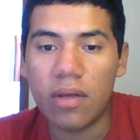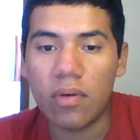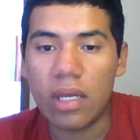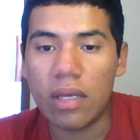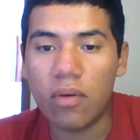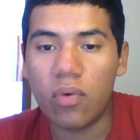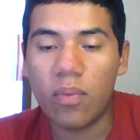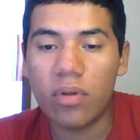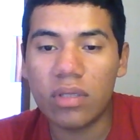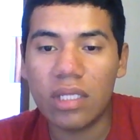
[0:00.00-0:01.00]
we
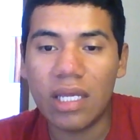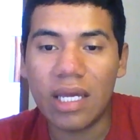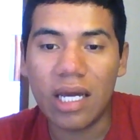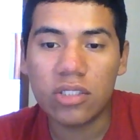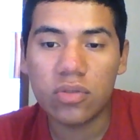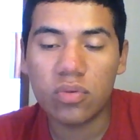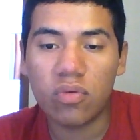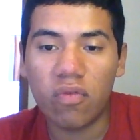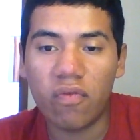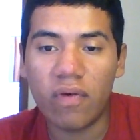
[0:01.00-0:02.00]
must take action
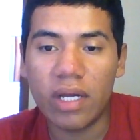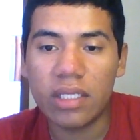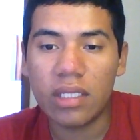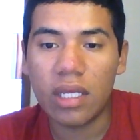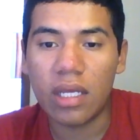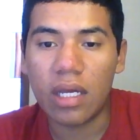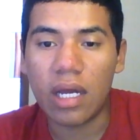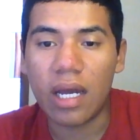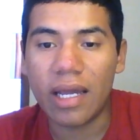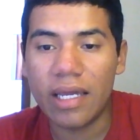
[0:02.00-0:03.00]
to fight
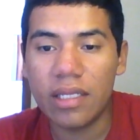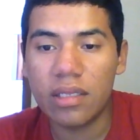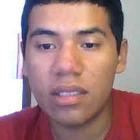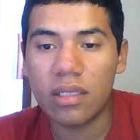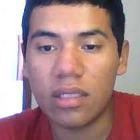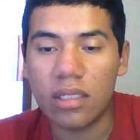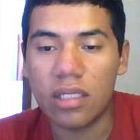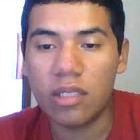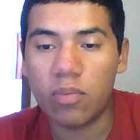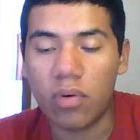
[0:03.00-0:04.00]
against
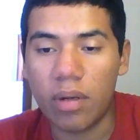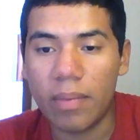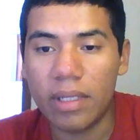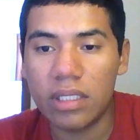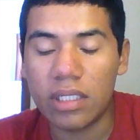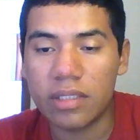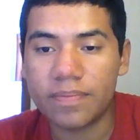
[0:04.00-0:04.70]
this problematic.